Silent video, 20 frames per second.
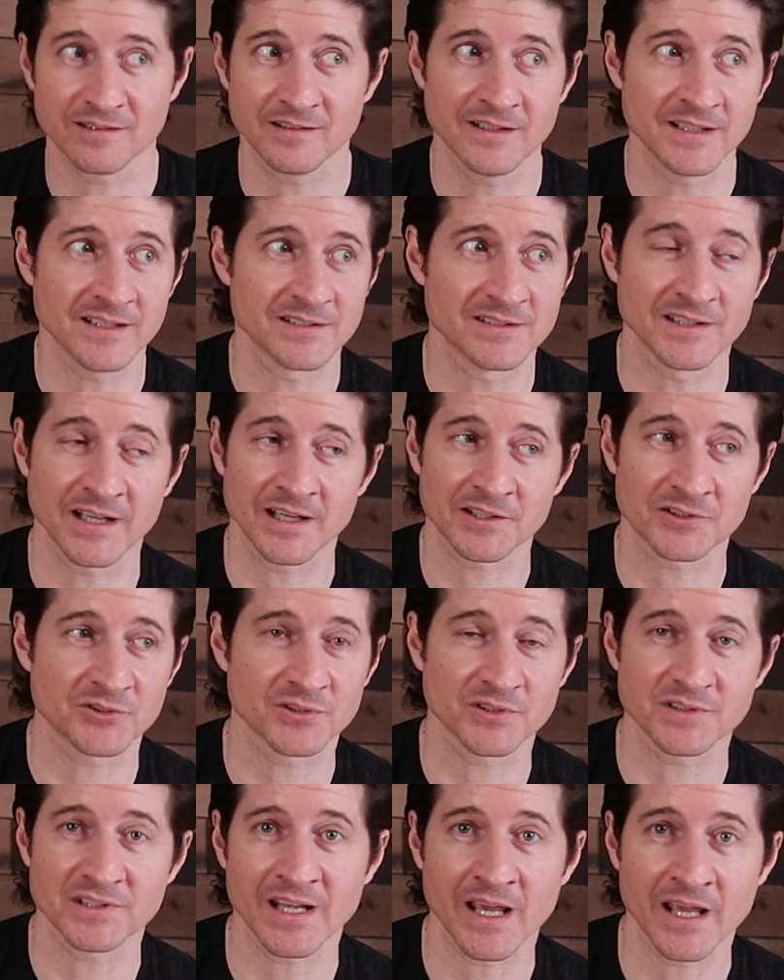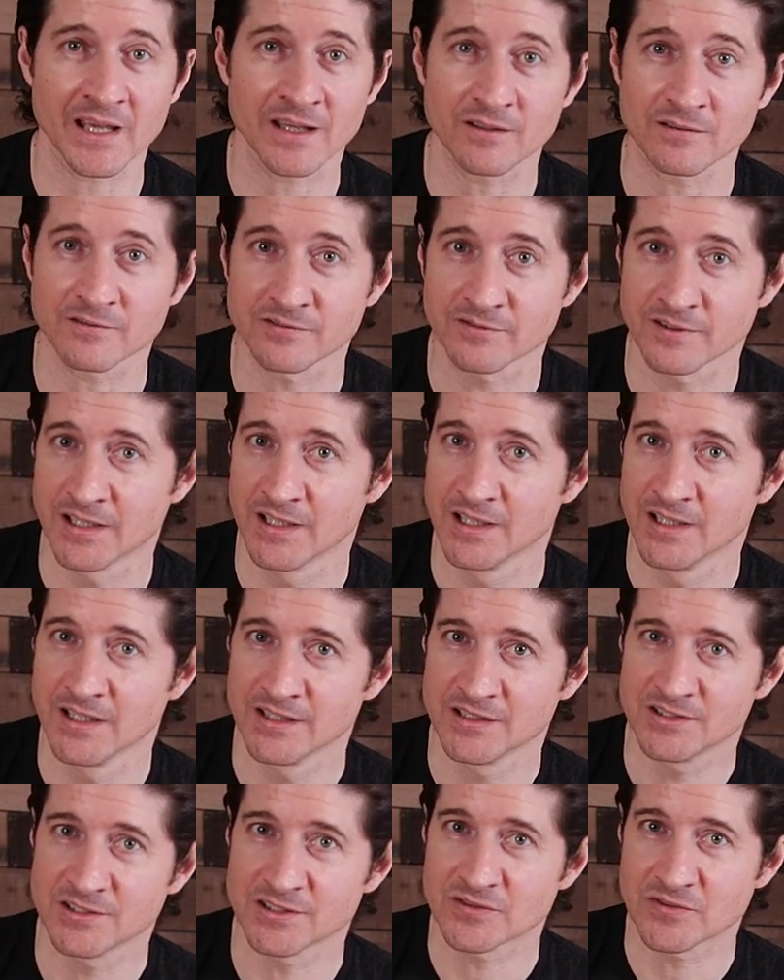needs an extra day of
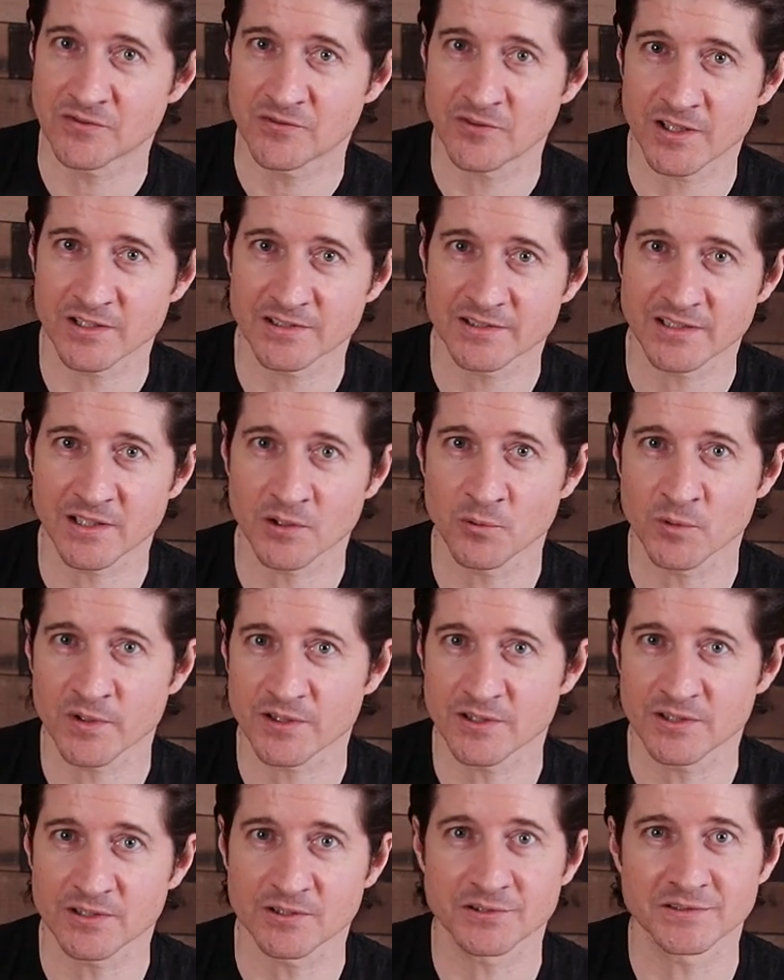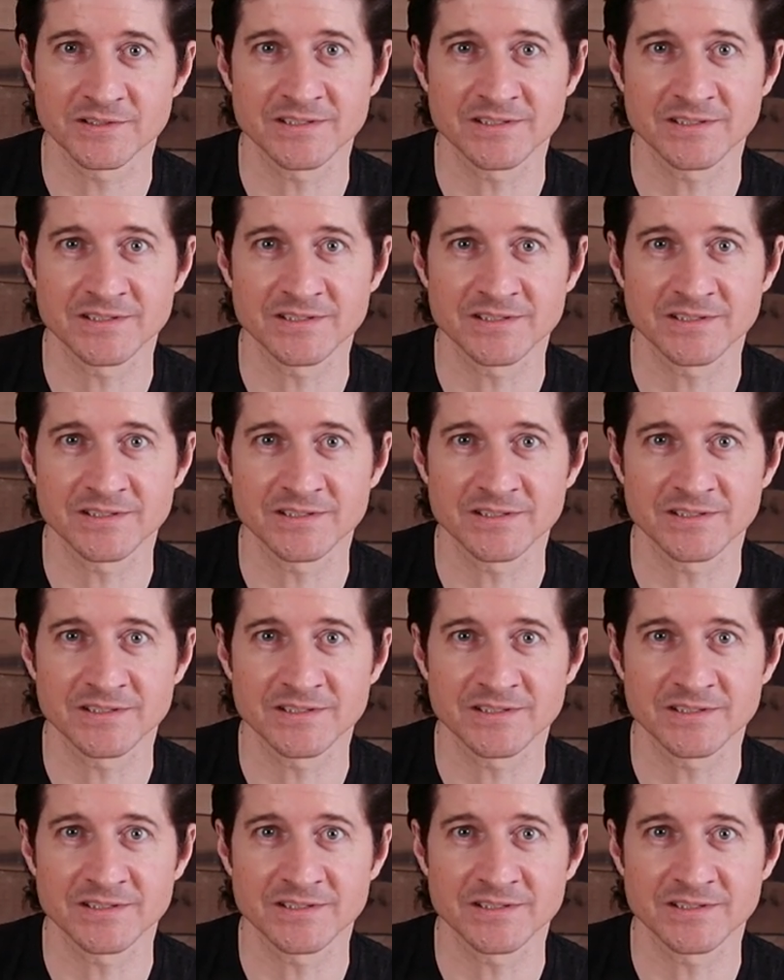just fussing with little